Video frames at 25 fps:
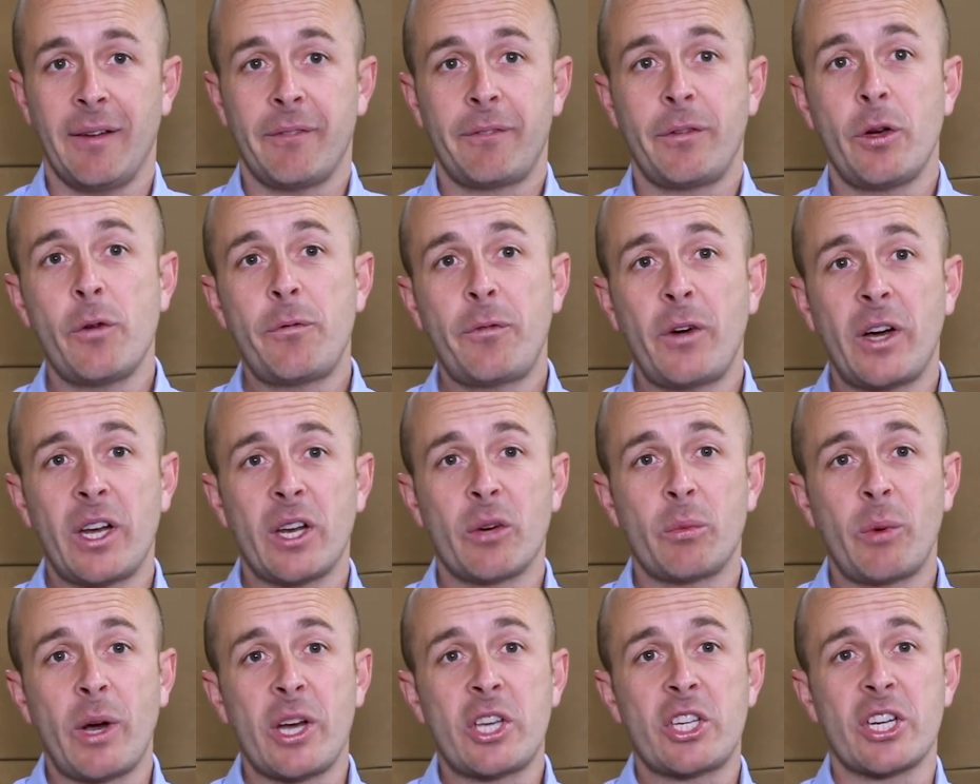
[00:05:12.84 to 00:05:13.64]
Feel free
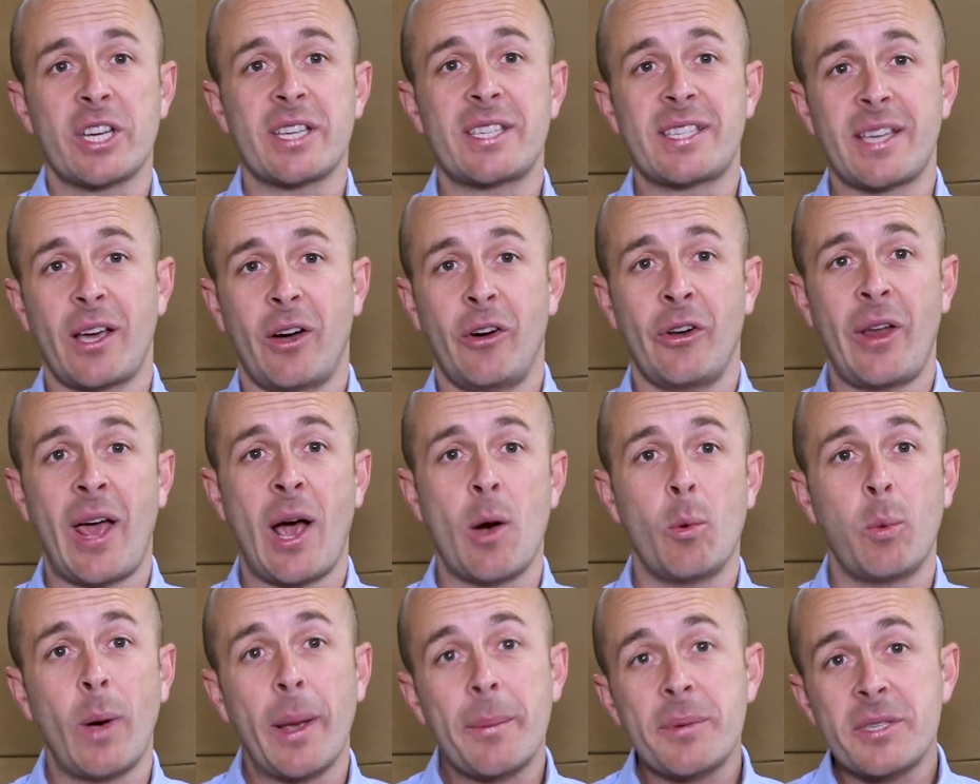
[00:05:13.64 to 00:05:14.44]
to reach us on
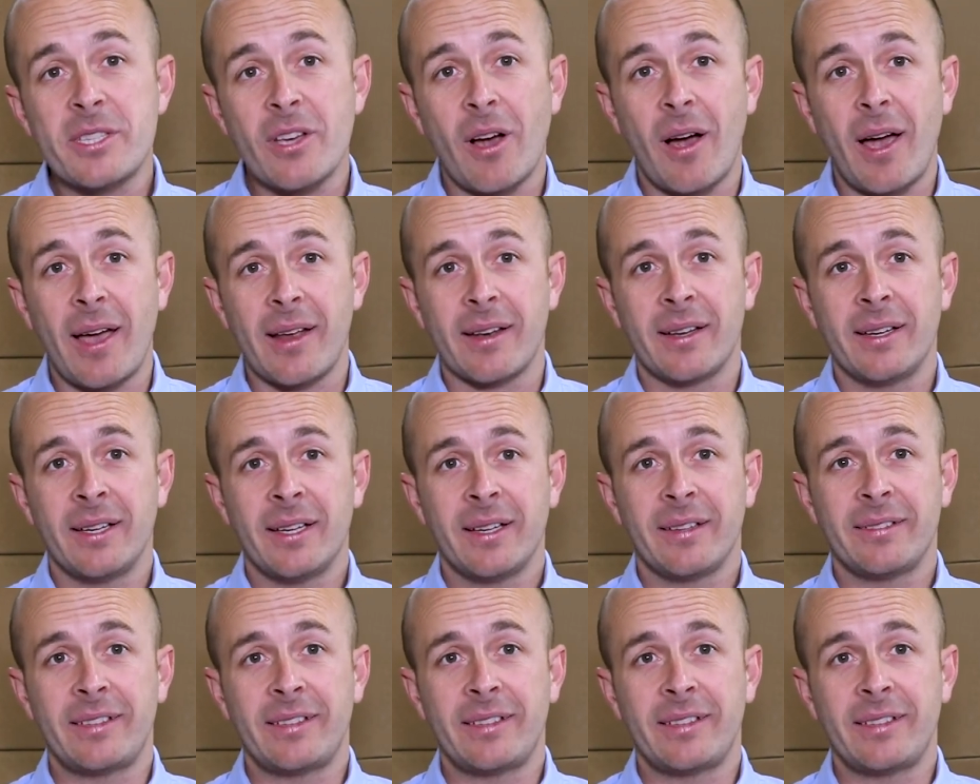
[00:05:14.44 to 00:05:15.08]
our website,